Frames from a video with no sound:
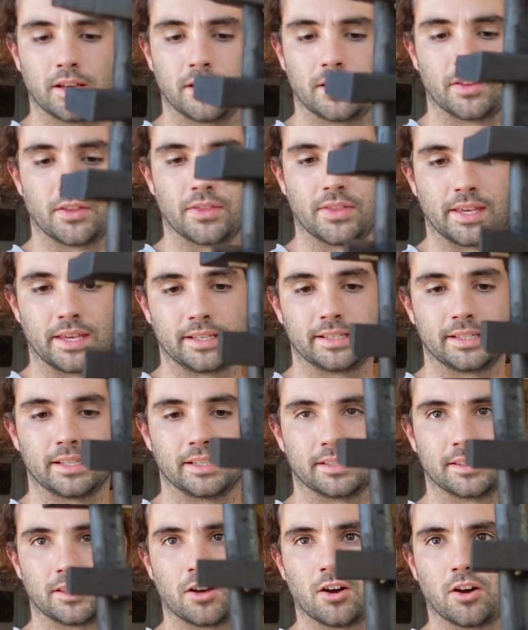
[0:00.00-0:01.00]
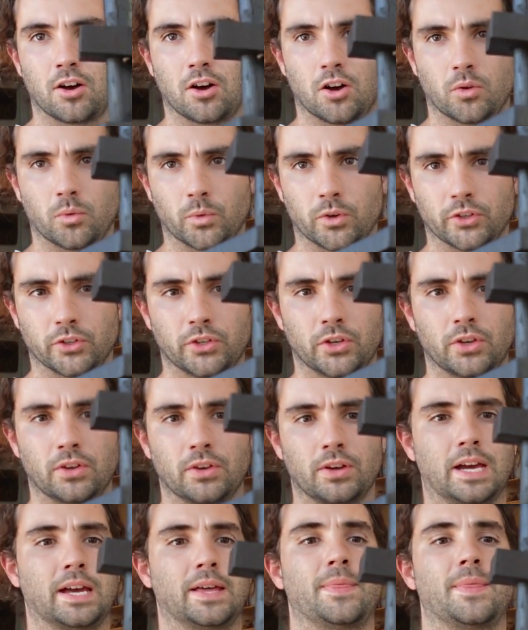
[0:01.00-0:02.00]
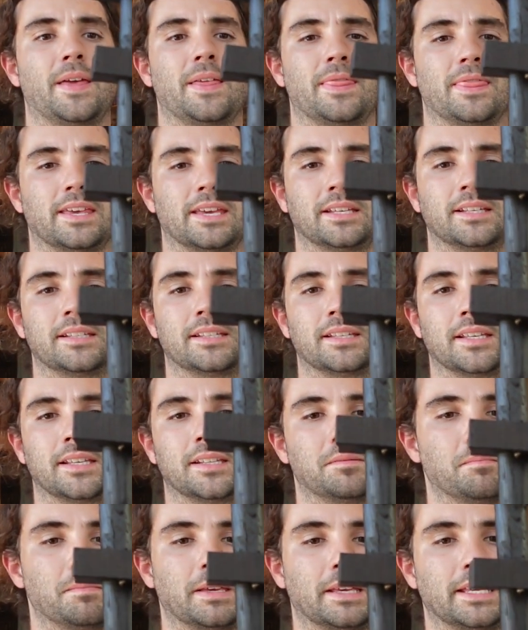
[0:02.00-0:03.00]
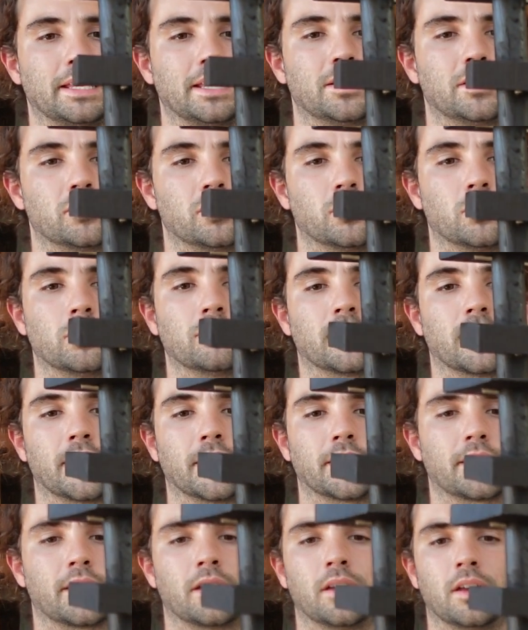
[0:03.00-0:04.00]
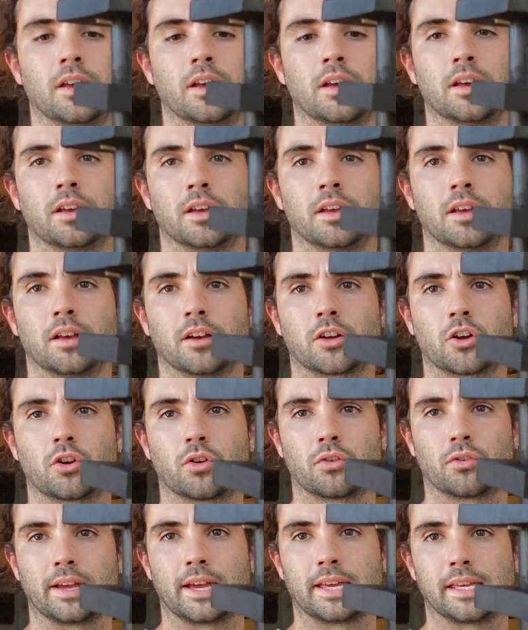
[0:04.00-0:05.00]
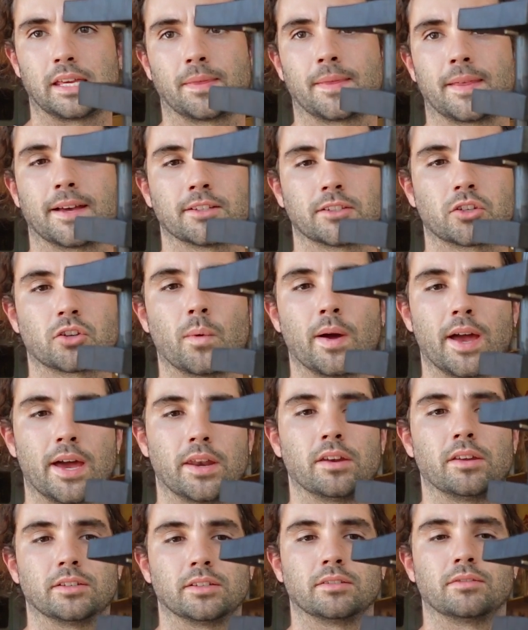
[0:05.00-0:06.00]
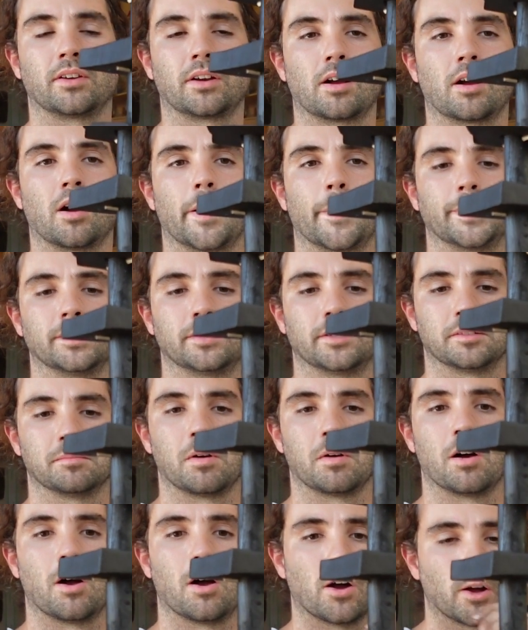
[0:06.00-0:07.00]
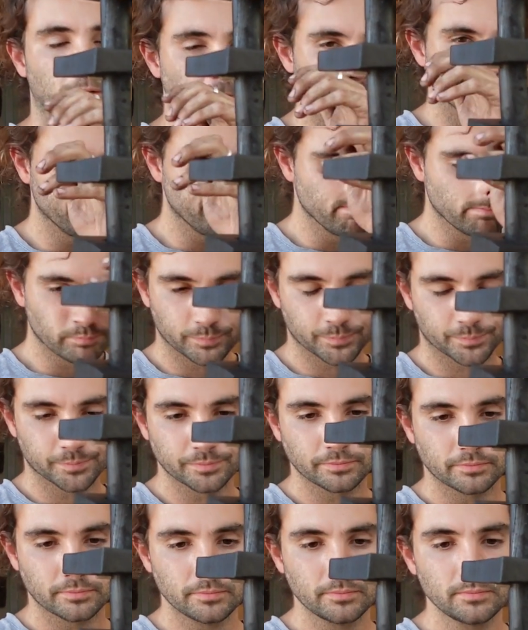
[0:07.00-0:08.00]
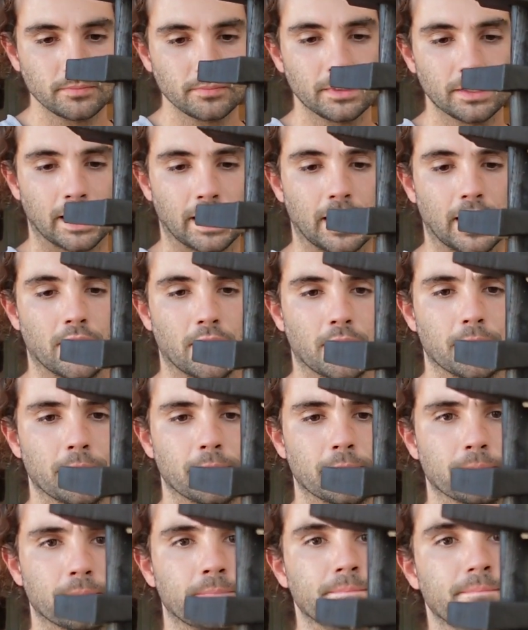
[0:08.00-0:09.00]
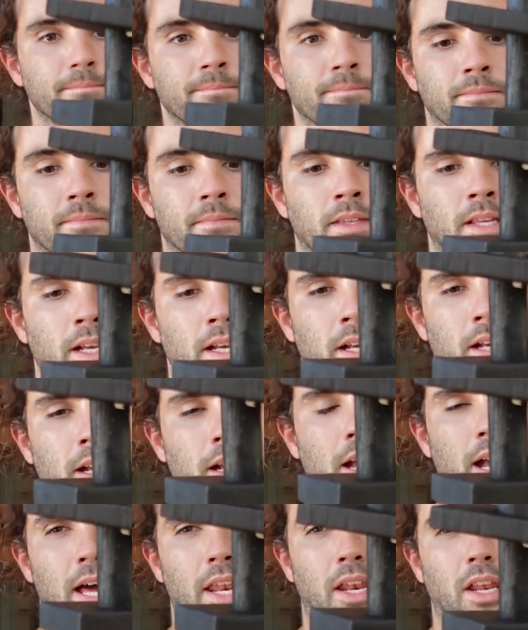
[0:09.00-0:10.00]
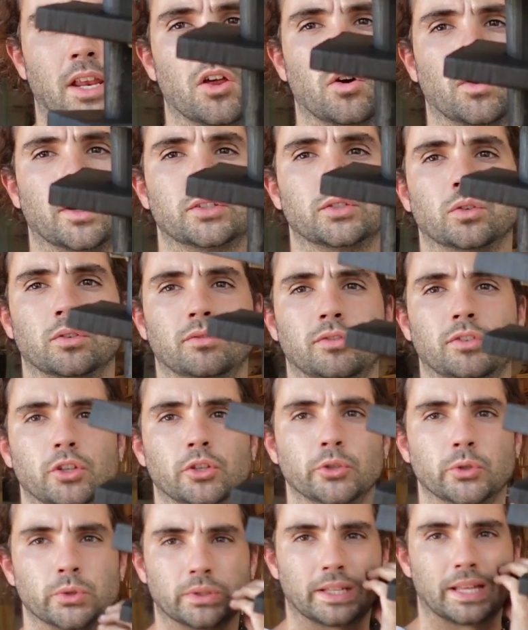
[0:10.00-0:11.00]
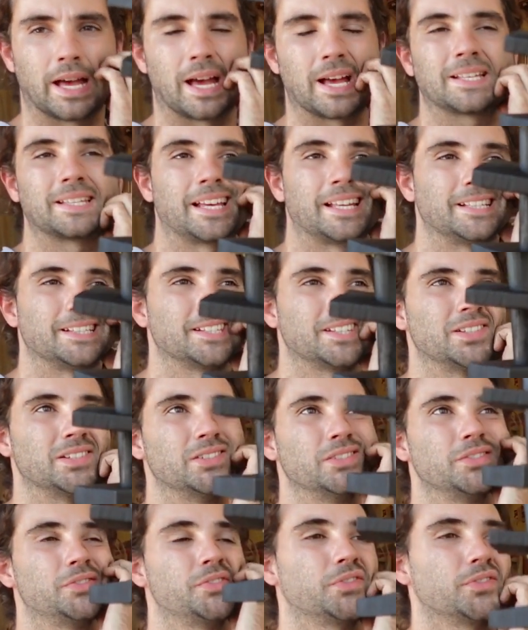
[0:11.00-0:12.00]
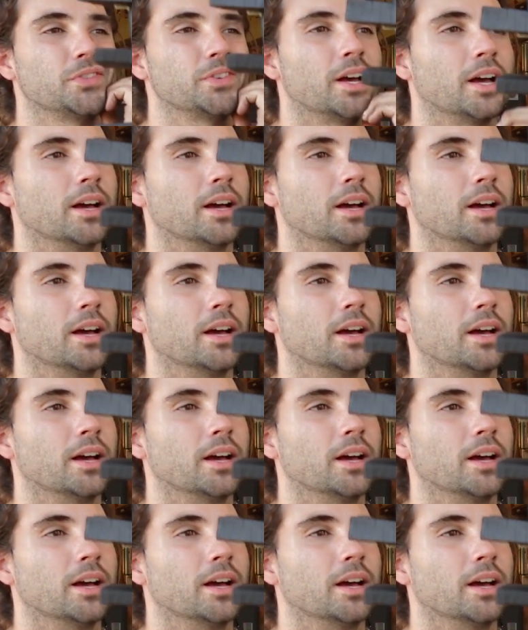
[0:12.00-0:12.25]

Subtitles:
that this is the heartwood, and then this is me sort of like creating that squareness of the carpenter's mark. And I know I sort of lose that sense of